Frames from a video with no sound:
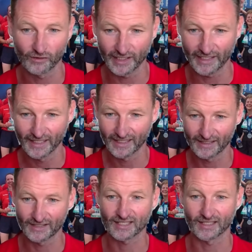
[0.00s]
really
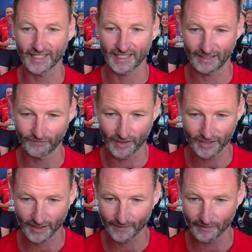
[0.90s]
disliking Run
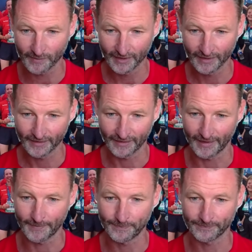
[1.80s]
Cheltenham.
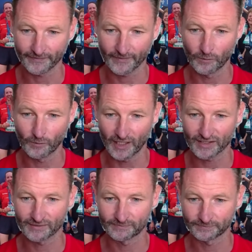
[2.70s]

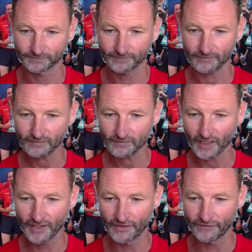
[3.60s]
But
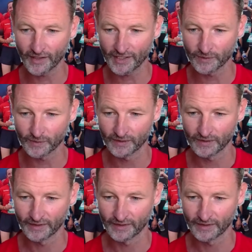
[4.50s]
in the final